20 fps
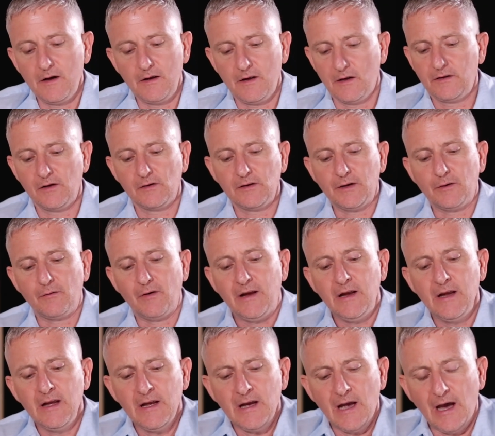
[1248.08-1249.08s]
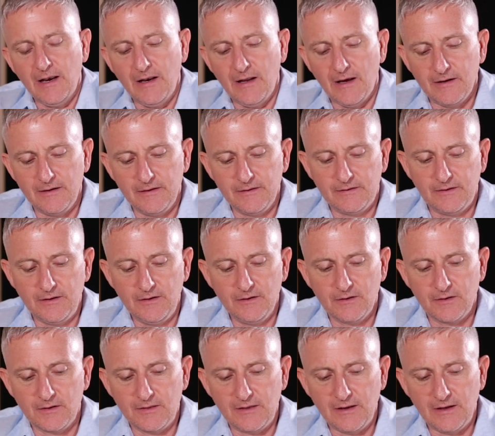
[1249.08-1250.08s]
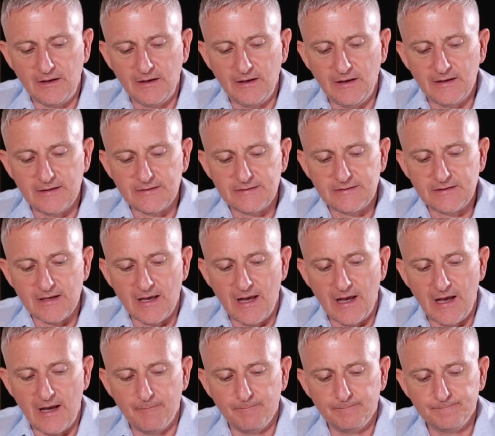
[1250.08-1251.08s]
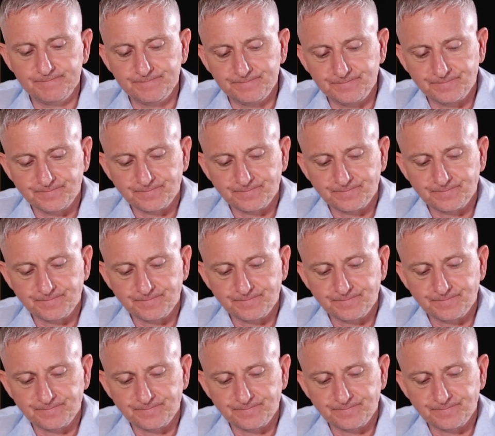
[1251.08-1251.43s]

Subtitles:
I totally agree. And the other thing is, you